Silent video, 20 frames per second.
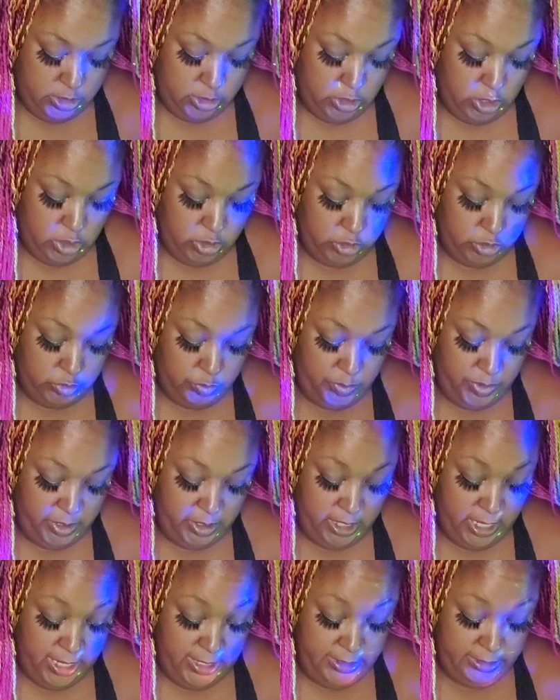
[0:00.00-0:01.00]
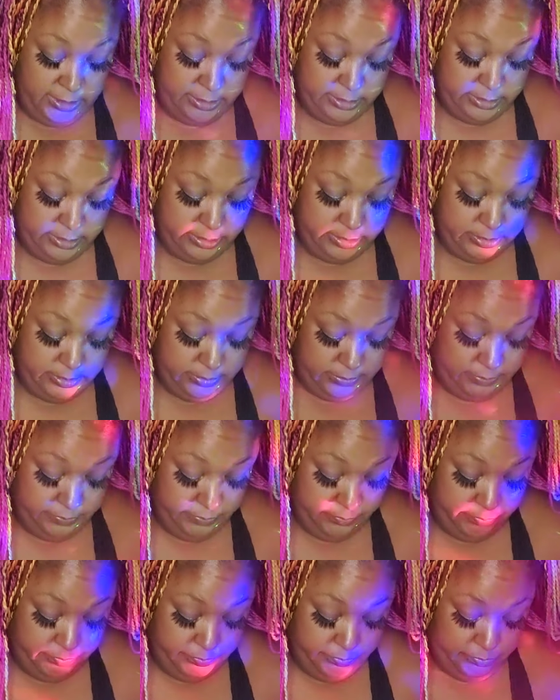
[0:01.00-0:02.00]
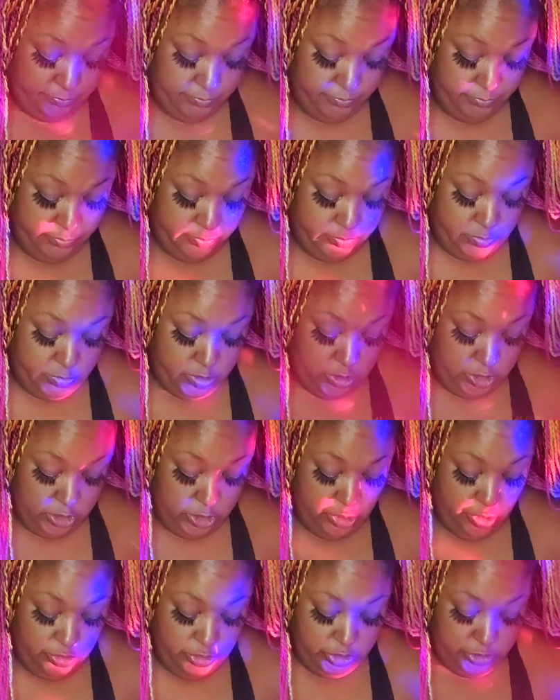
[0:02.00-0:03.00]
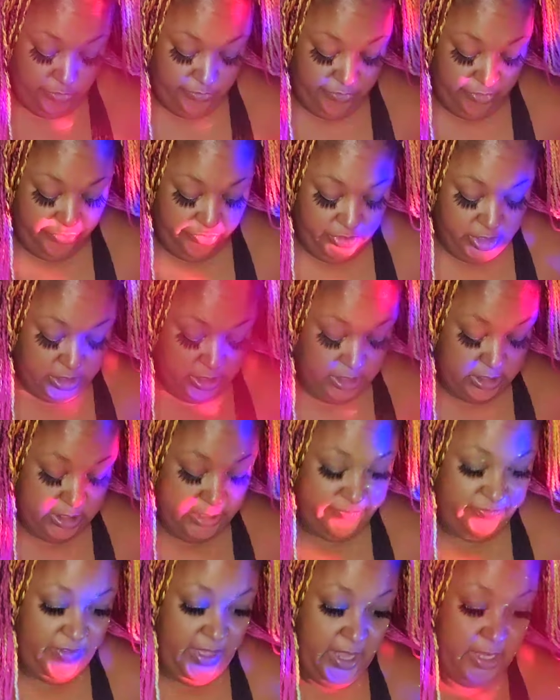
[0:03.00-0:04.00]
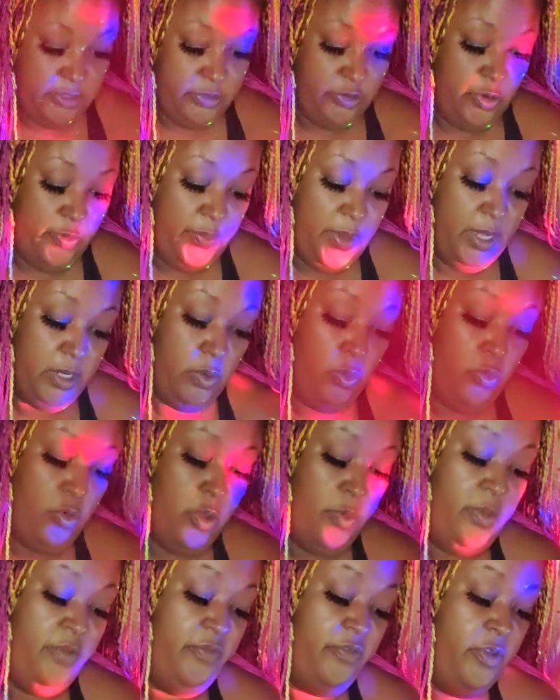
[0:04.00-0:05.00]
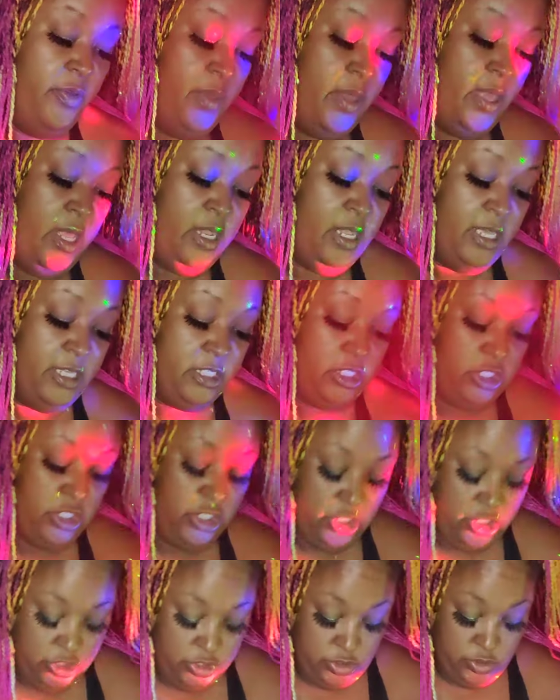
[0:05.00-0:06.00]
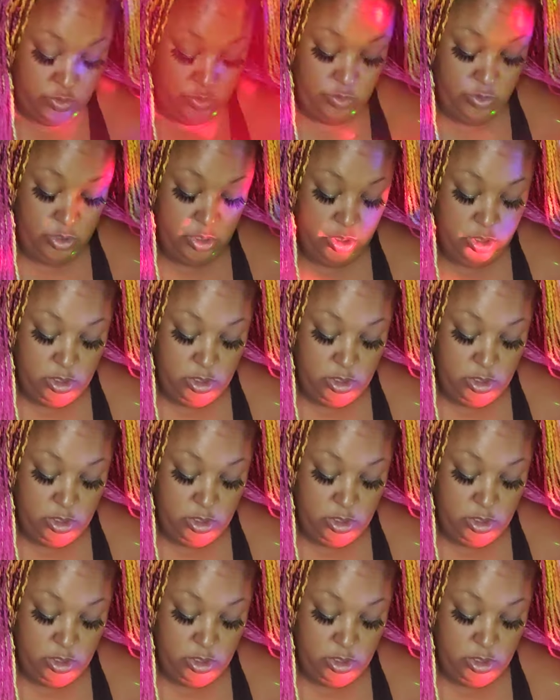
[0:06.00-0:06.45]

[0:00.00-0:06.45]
Talk to me nice. So some forensics effect factor about a woman from LSU.